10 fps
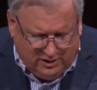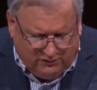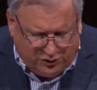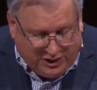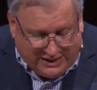
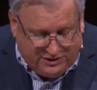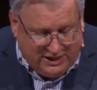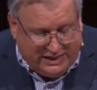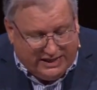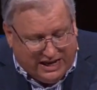Verse
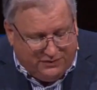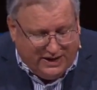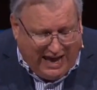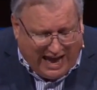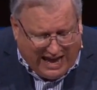18,
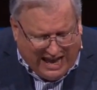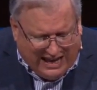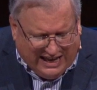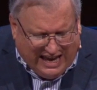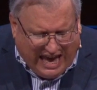then I
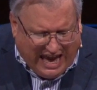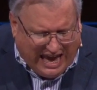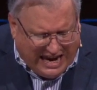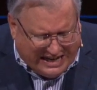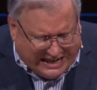
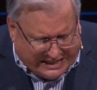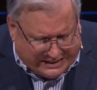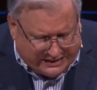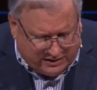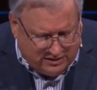
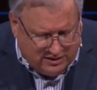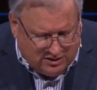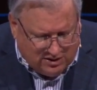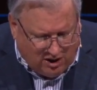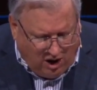hated
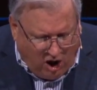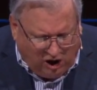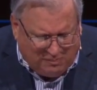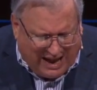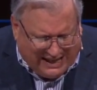
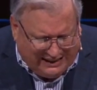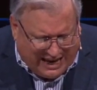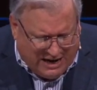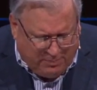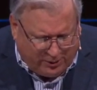all my
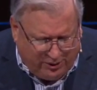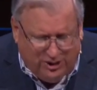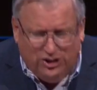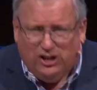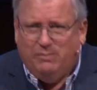labor.
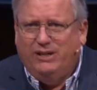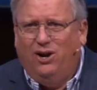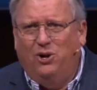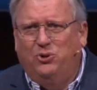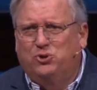You mean
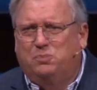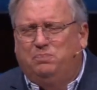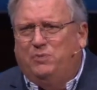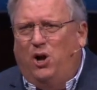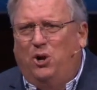all
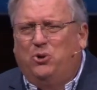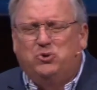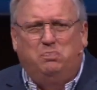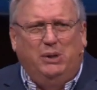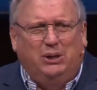those
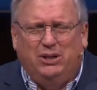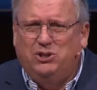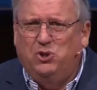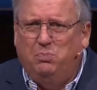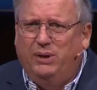
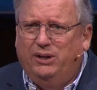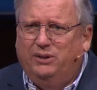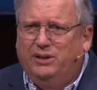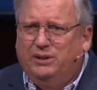buildings you built?